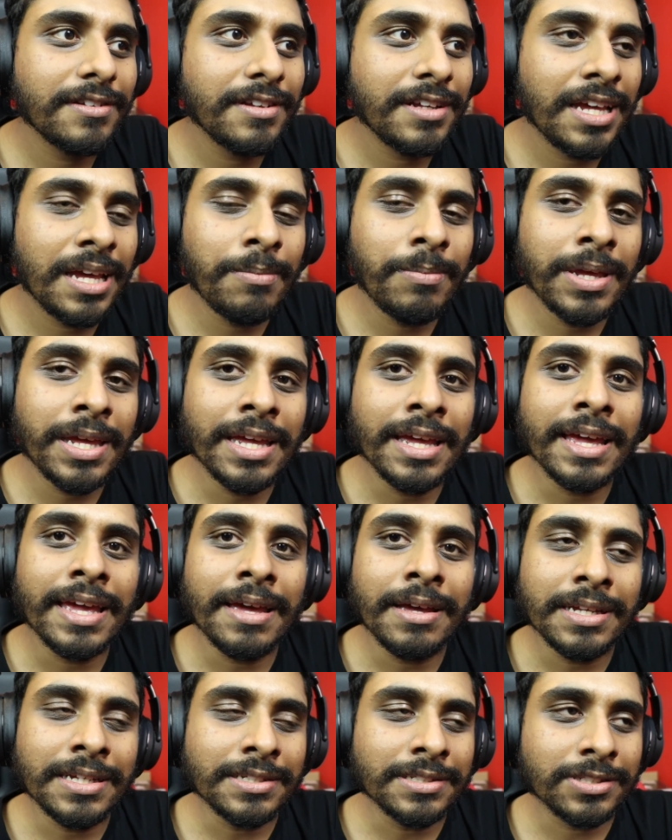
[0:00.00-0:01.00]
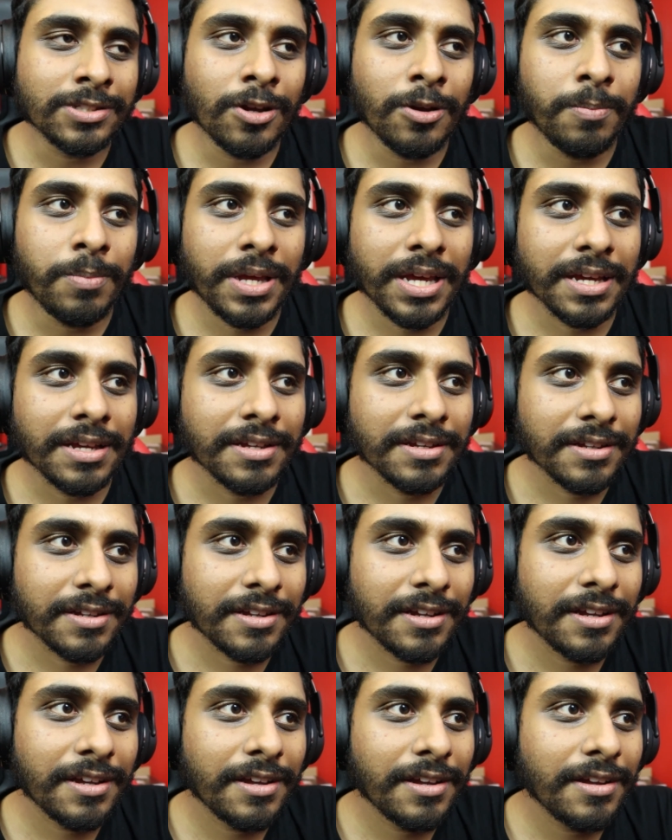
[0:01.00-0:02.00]
him hitting it is so big.
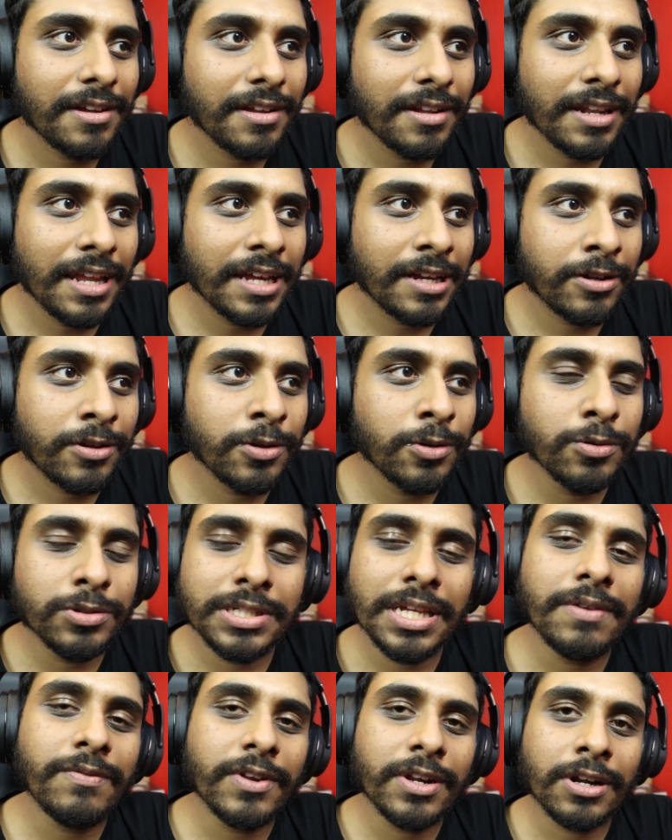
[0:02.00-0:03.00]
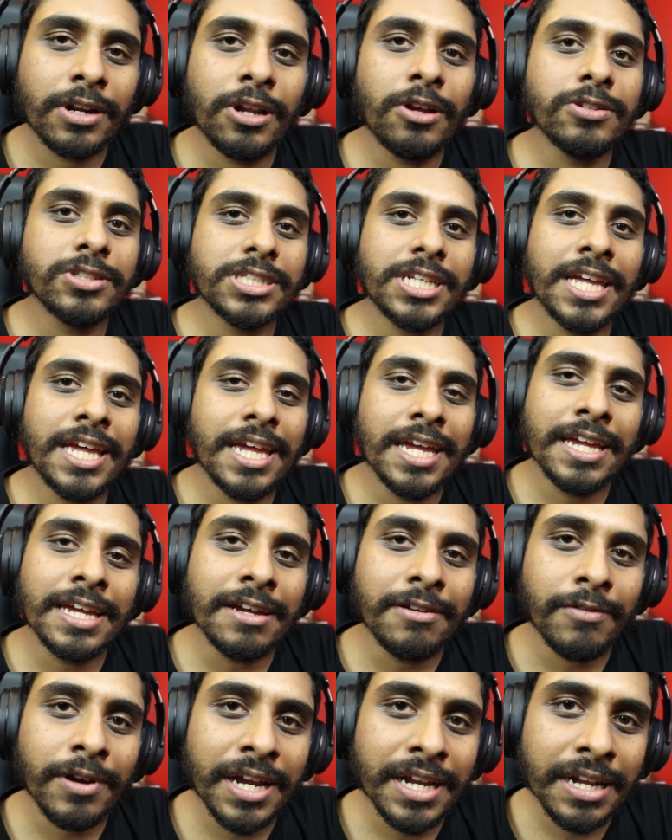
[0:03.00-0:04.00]
Like, who's even close to hitting
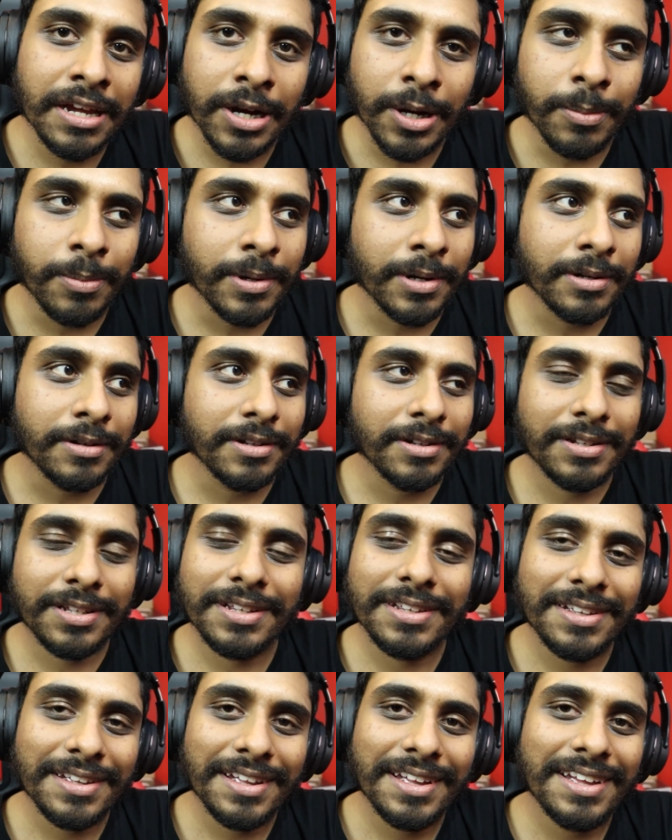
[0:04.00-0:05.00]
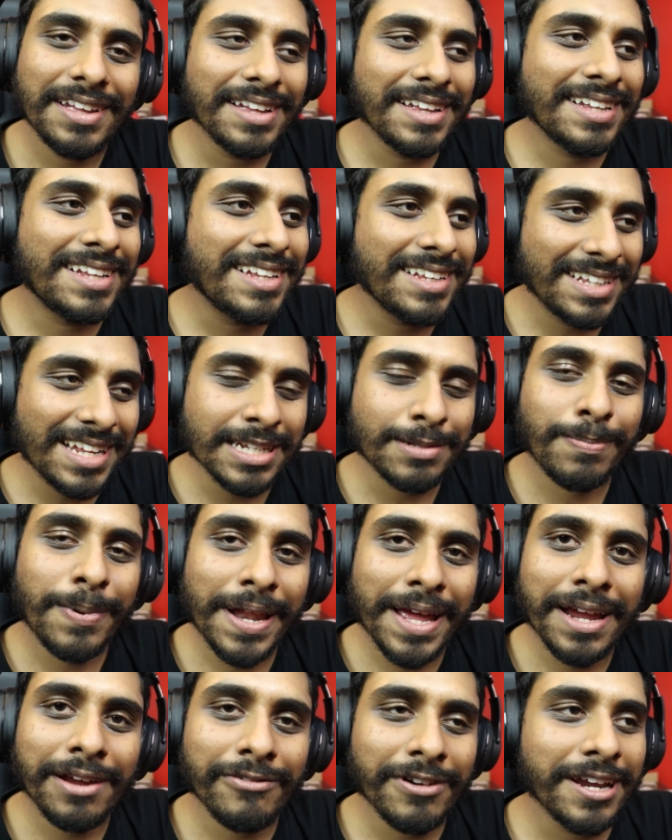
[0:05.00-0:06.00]
it right now that's
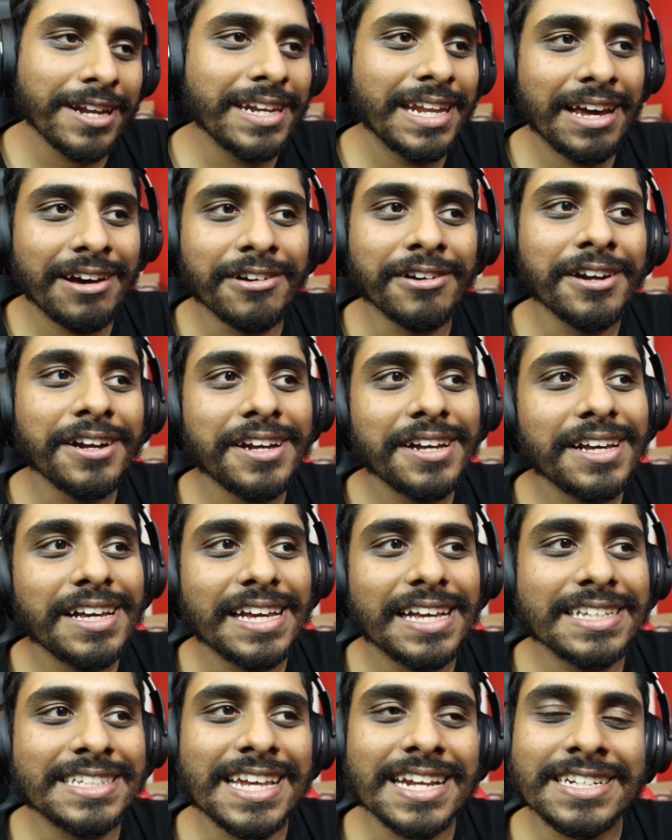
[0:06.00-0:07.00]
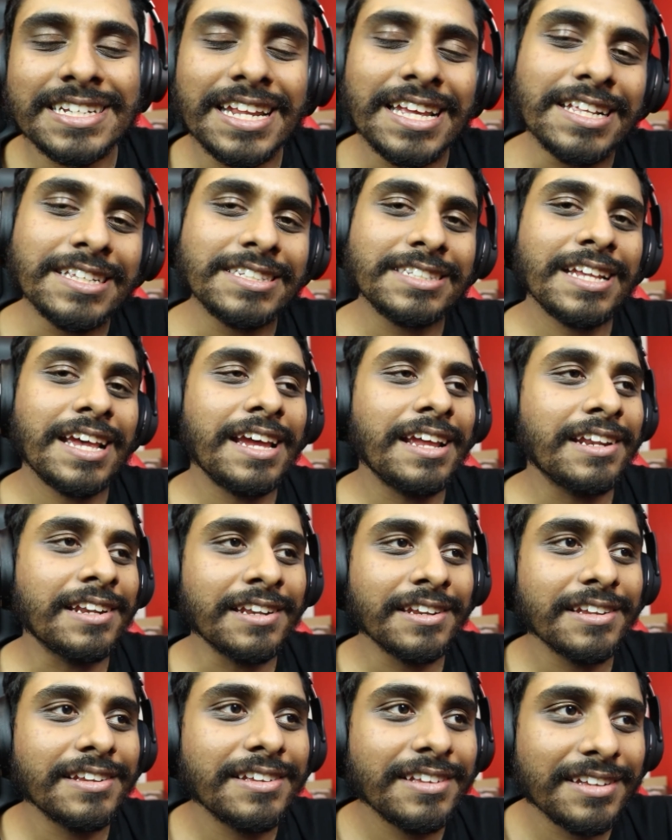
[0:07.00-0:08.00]
playing right now? It's actually
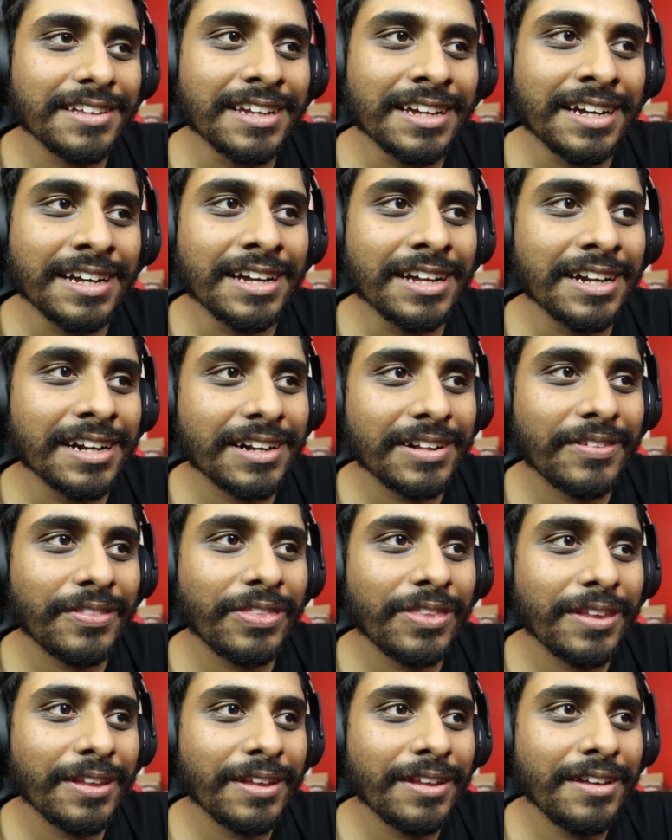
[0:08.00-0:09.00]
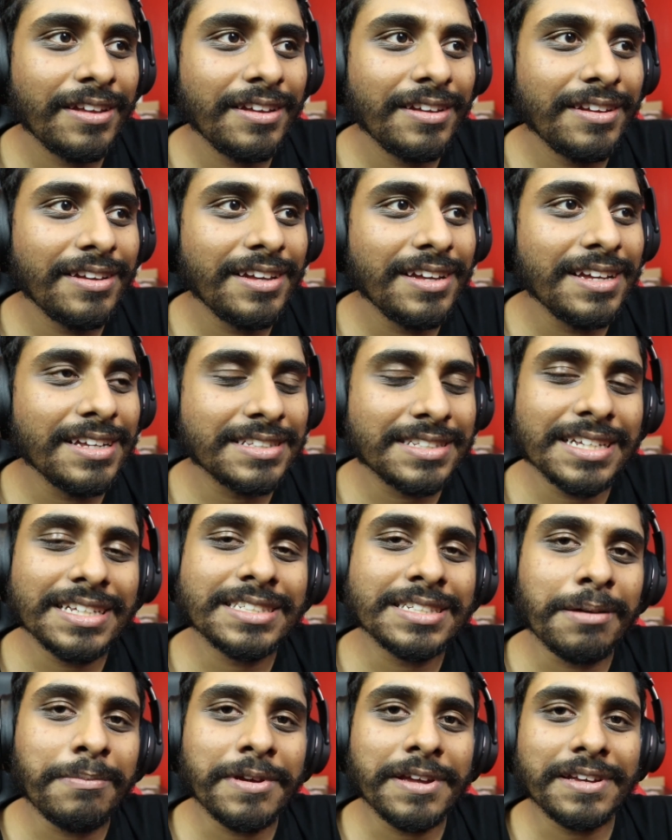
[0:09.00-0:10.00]
insane.
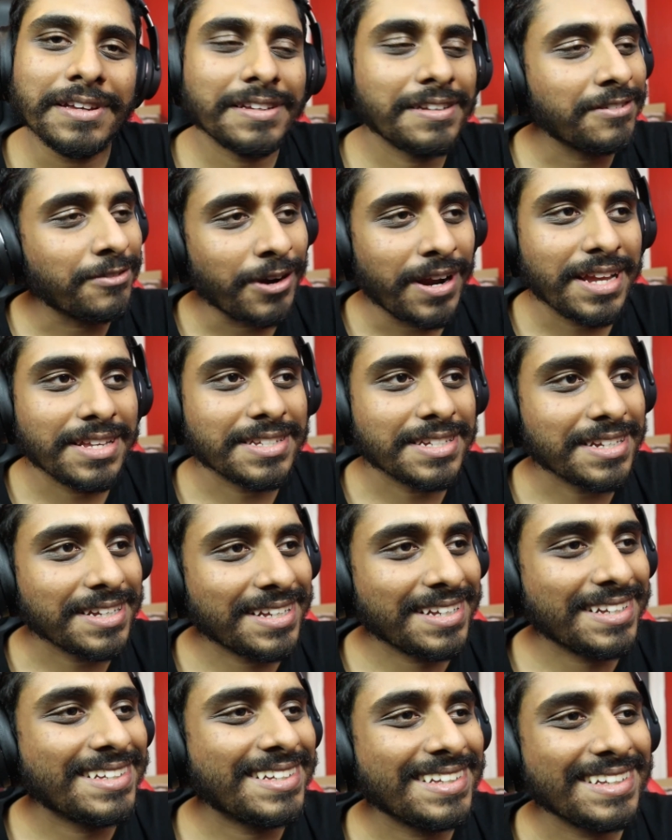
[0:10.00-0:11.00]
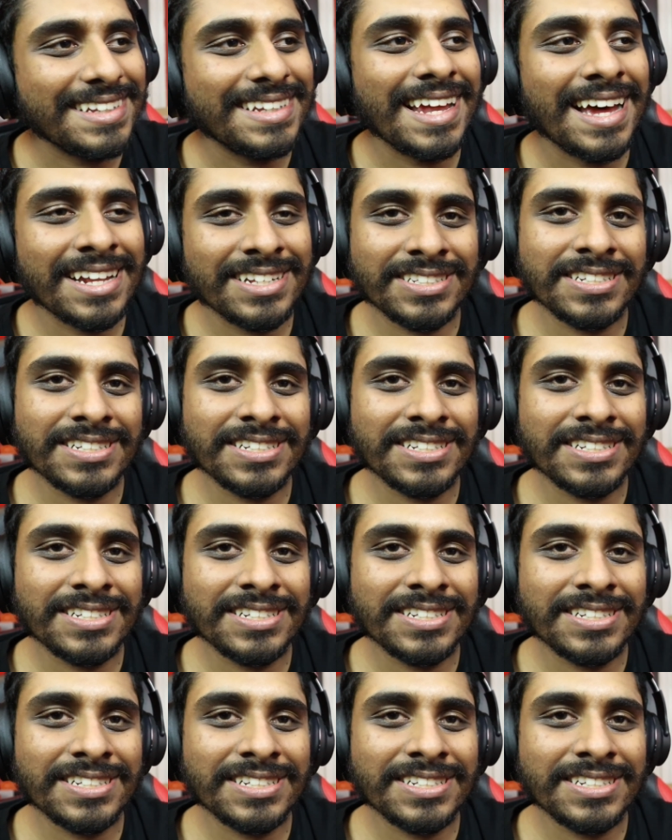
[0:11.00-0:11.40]
It's something crazy. That